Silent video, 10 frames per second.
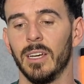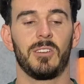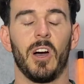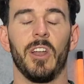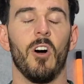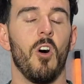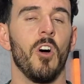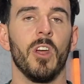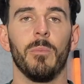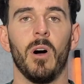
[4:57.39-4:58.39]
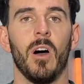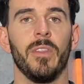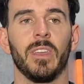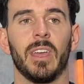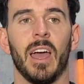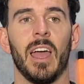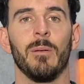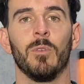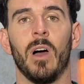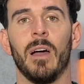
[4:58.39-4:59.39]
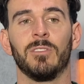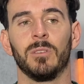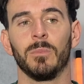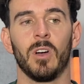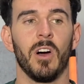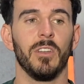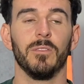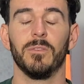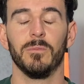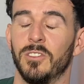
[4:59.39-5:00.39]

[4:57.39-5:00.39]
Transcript: kind of honor behind the game, or have some kind of,